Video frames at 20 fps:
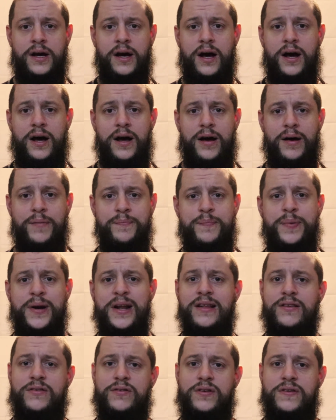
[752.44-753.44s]

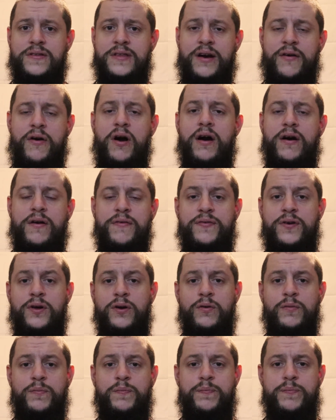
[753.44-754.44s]
but there are a
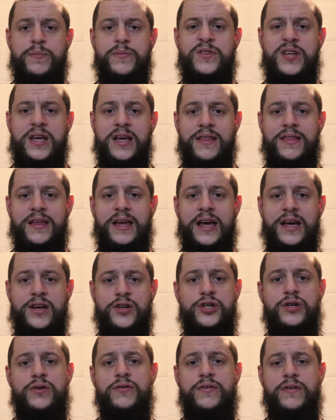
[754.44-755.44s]
few teething
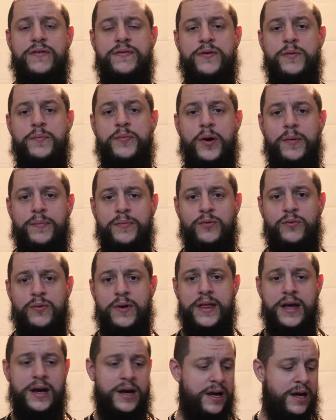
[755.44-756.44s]
issues and a few problems
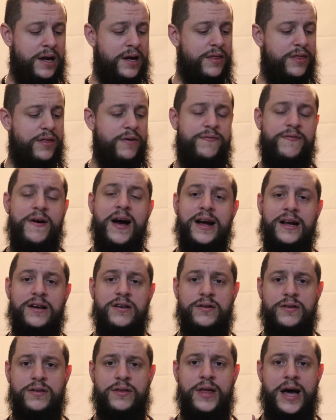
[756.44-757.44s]
with it. The
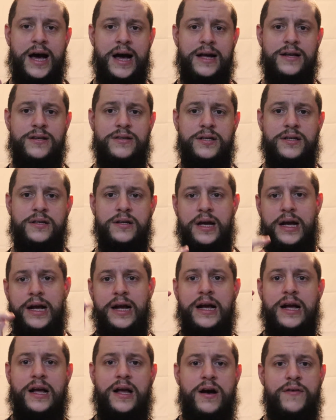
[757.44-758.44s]
fact that
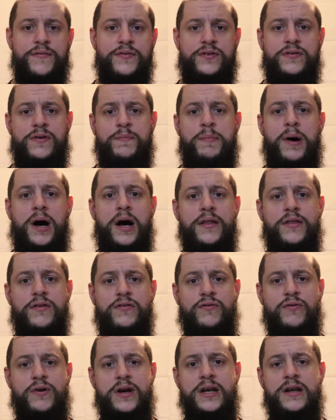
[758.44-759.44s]
it covers some part of the
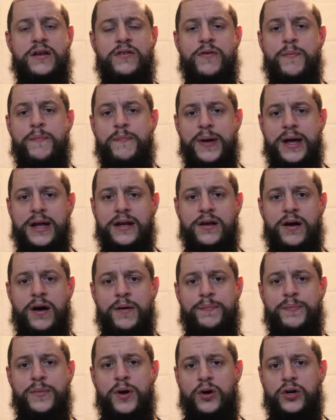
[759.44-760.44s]
screen that's a bit
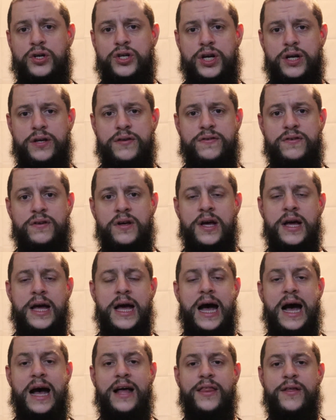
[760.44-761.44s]
obnoxious,
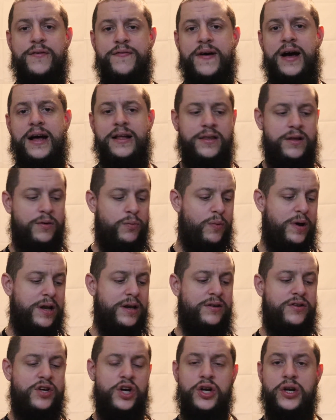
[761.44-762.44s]
and the fact that
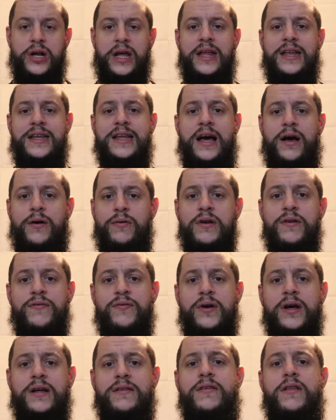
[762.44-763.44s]
when turning it down,
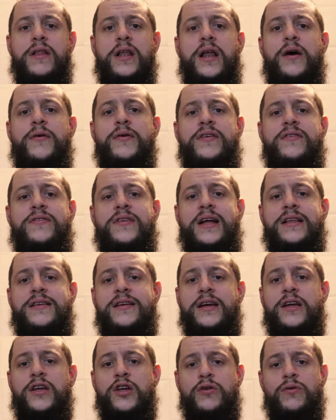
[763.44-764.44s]
if you get to the lowest
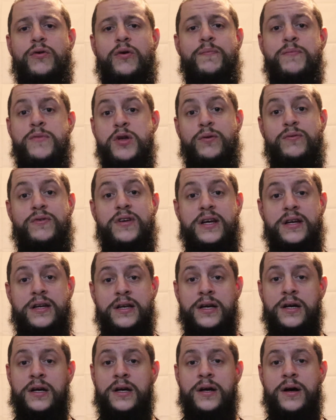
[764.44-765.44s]
setting, you're muted.
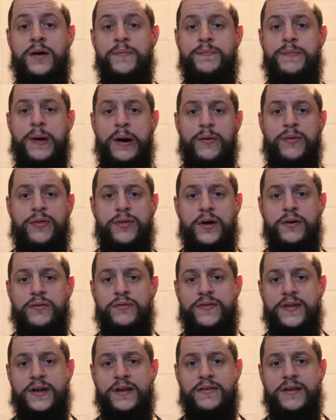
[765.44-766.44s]
Both
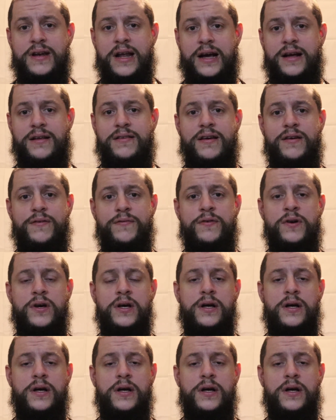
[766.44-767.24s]
those things are negative.